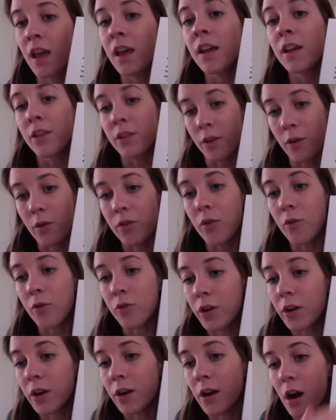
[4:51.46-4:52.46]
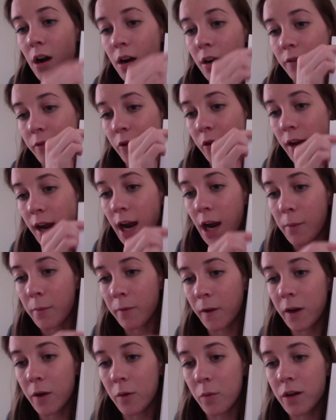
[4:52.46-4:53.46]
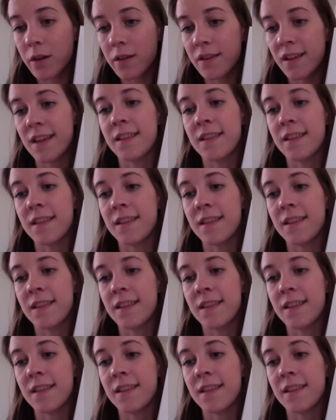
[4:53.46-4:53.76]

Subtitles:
So those are our vocabulary words,